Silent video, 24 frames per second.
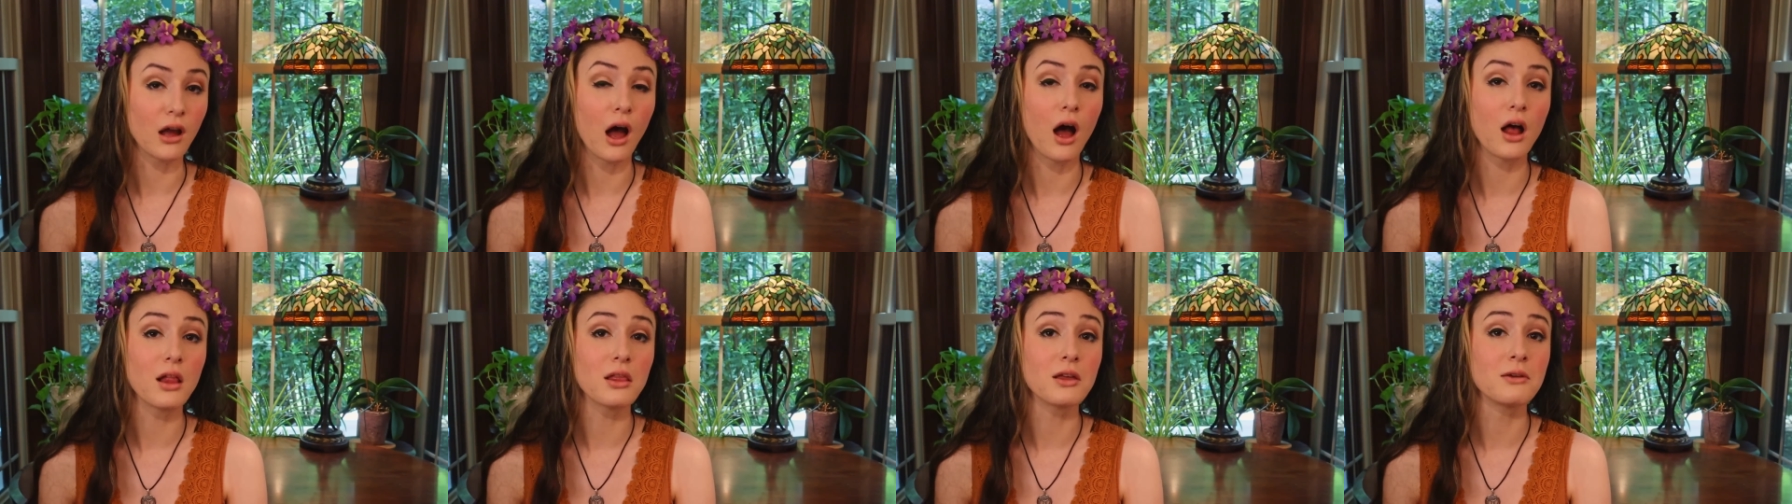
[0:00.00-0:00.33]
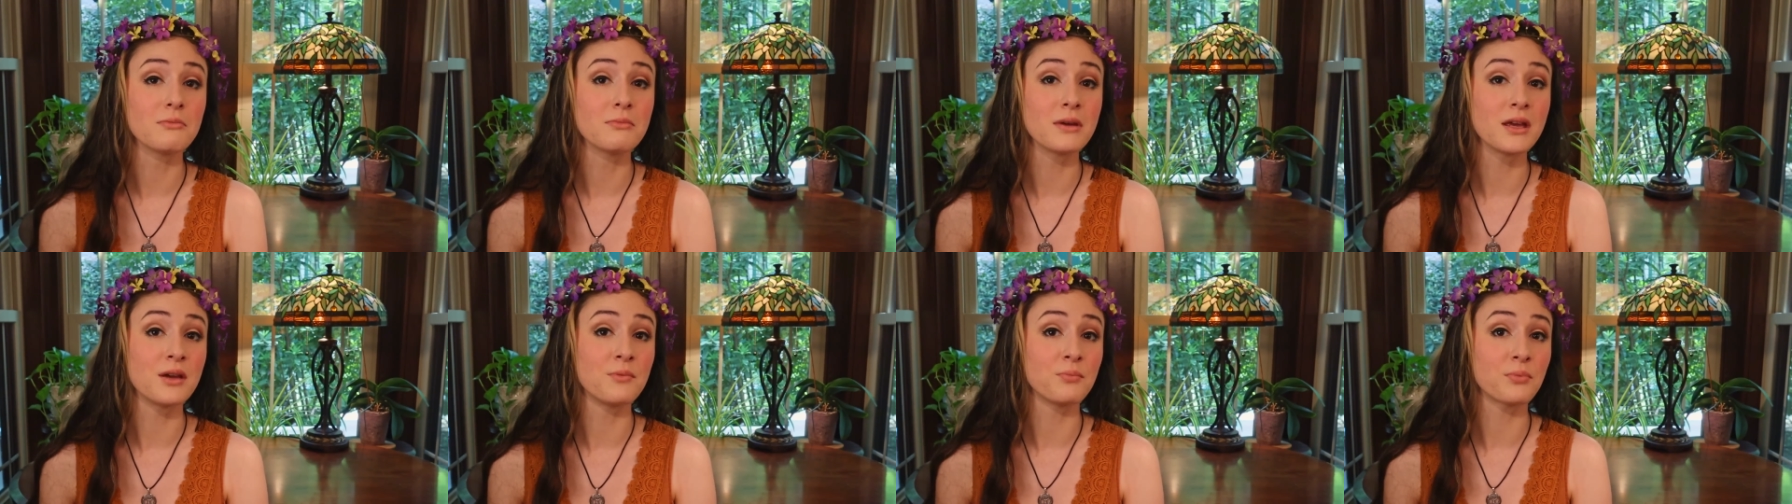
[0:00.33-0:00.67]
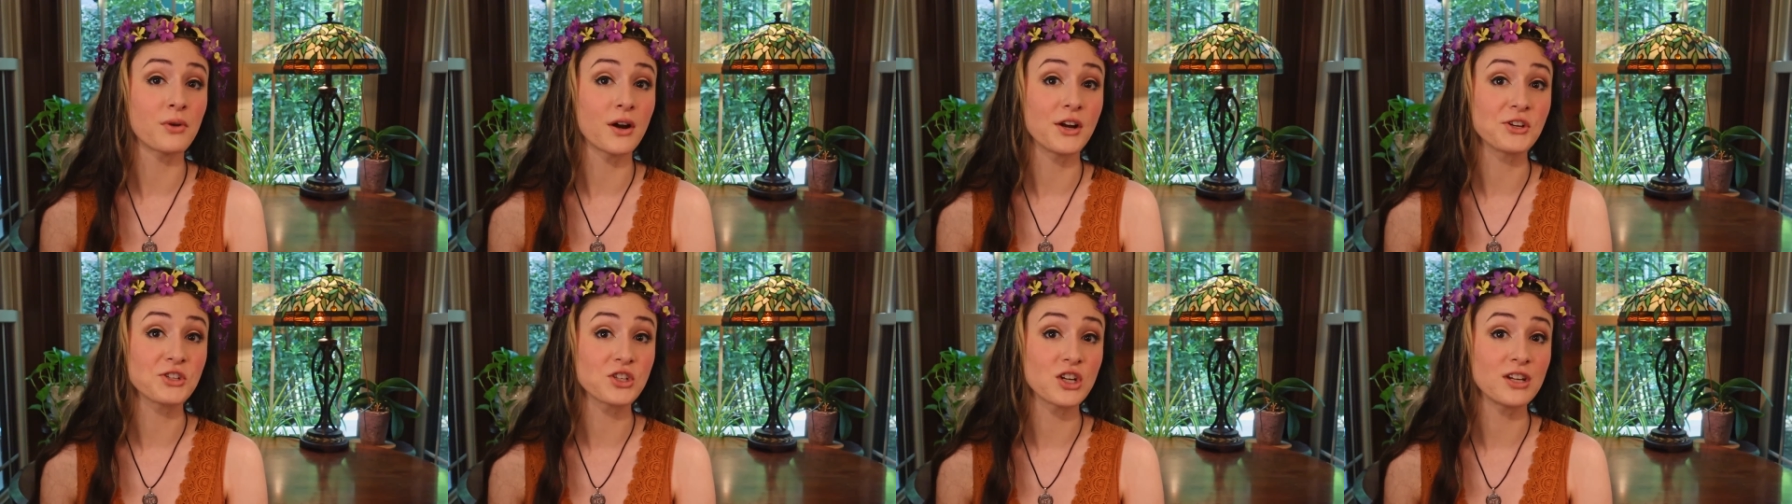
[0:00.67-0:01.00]
Gollum
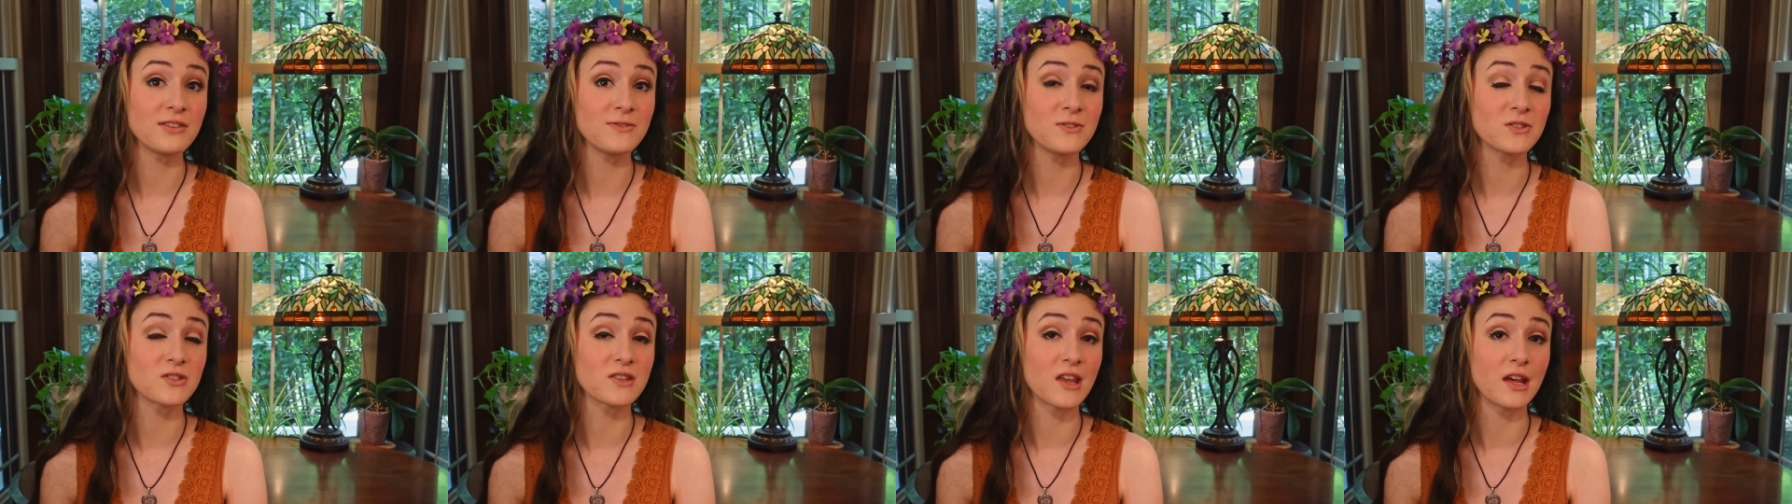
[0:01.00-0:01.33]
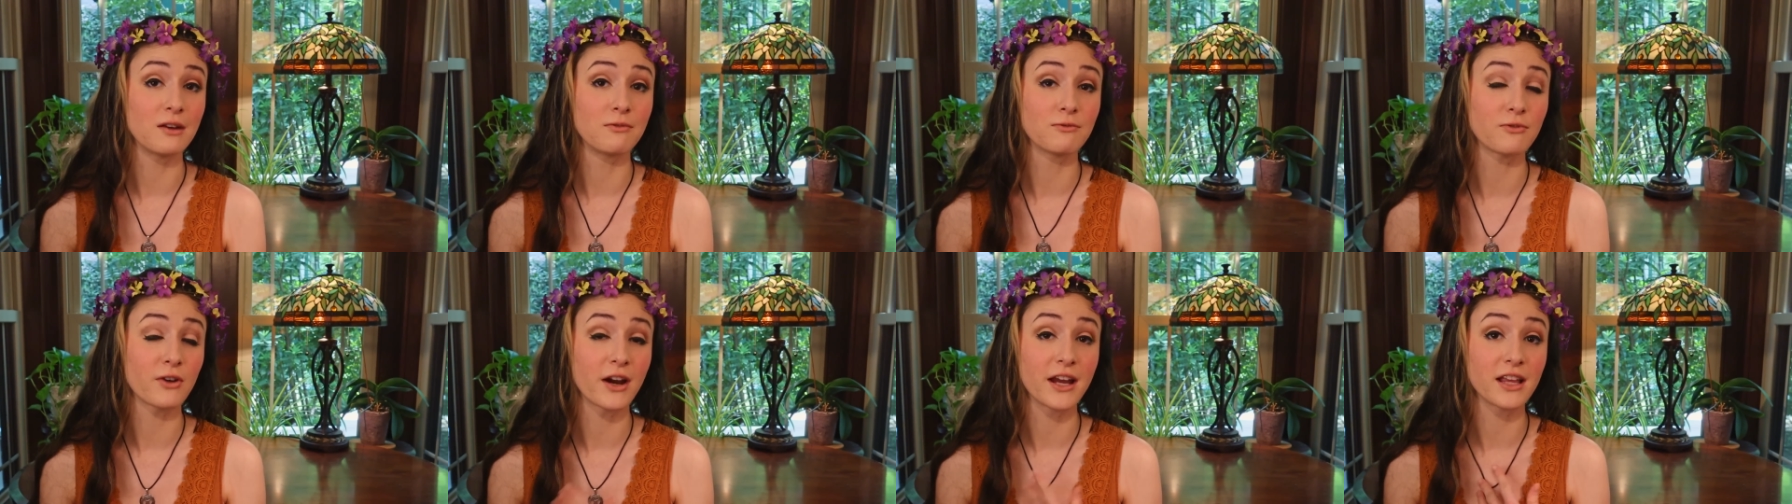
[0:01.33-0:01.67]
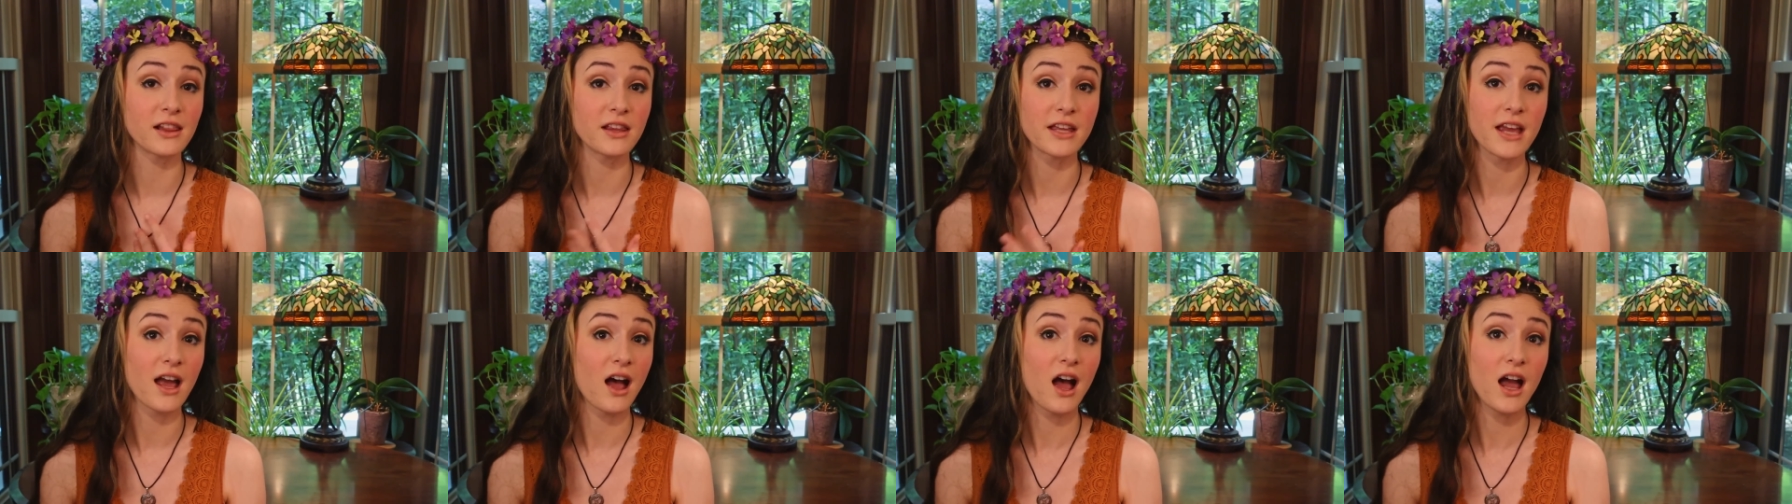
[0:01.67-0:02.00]
impressions than
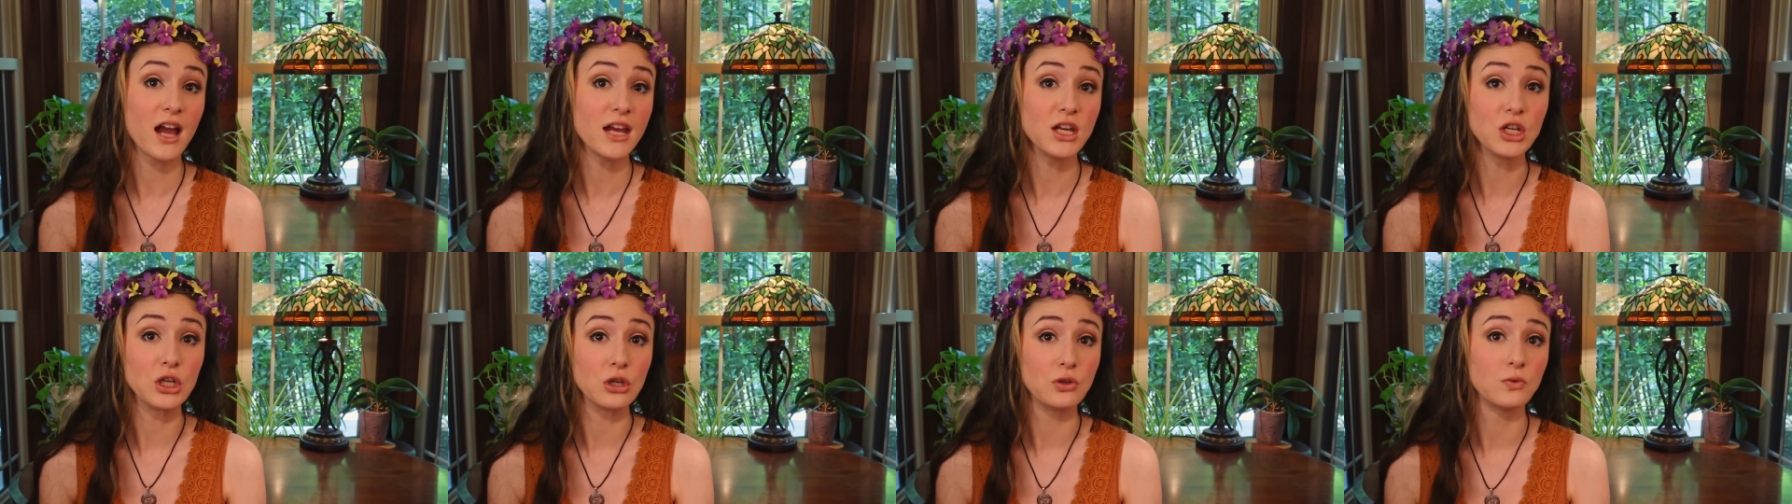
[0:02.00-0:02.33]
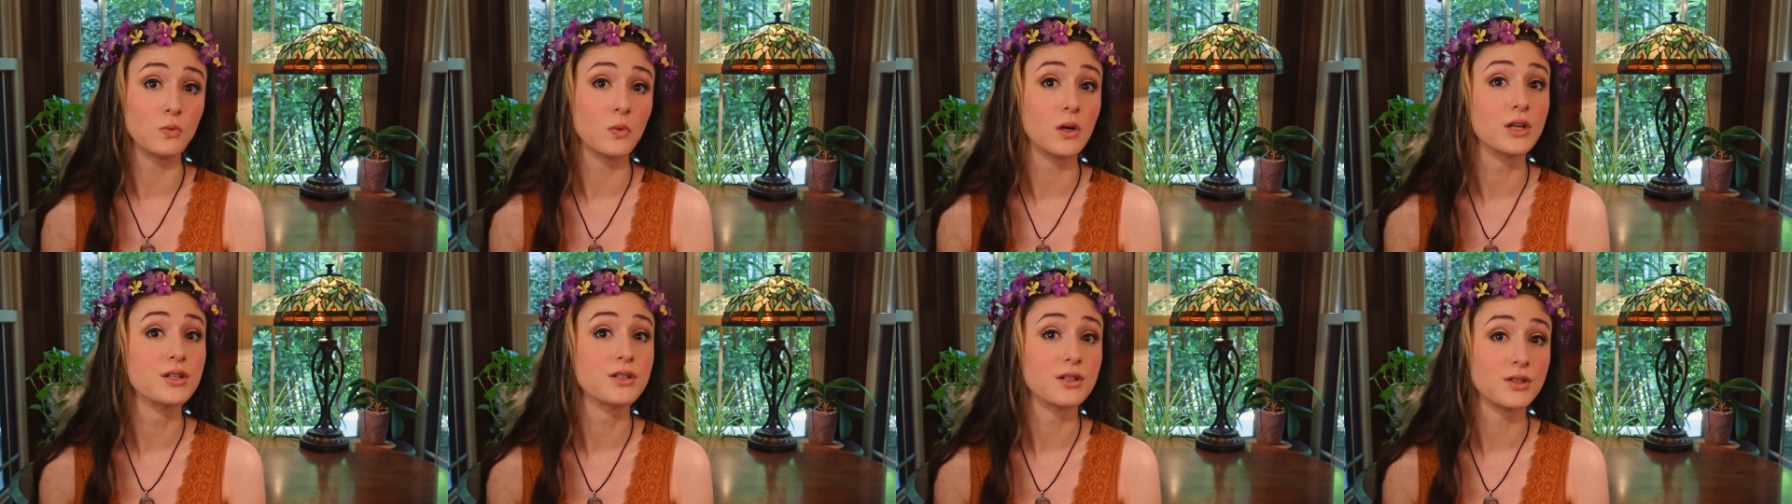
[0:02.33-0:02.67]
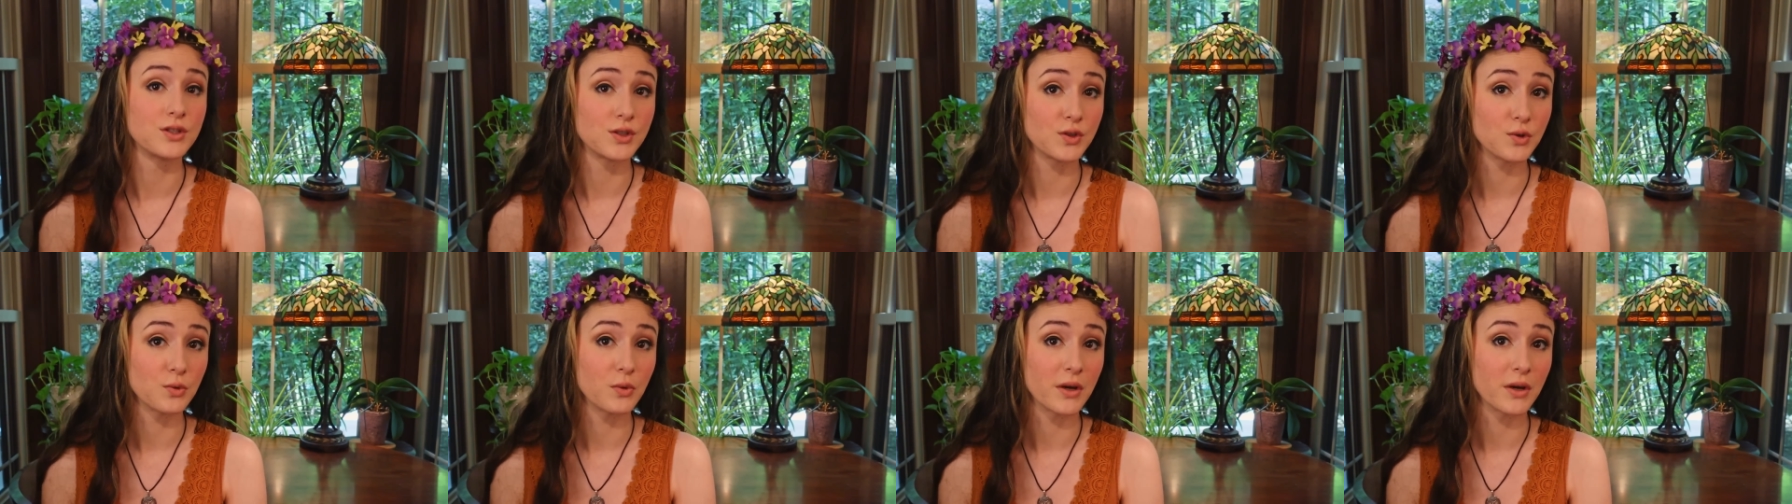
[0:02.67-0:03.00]
frankly I knew what to do